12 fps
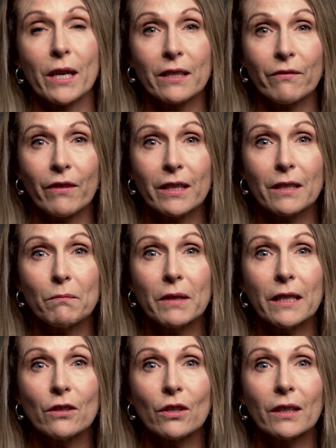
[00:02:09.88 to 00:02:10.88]
breastfed
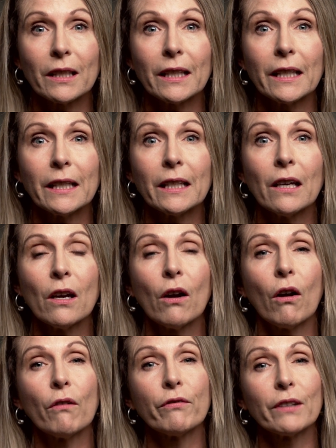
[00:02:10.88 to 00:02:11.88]
immediately,
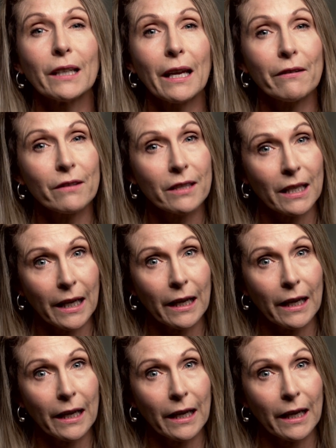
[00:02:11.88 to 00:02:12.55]
often left to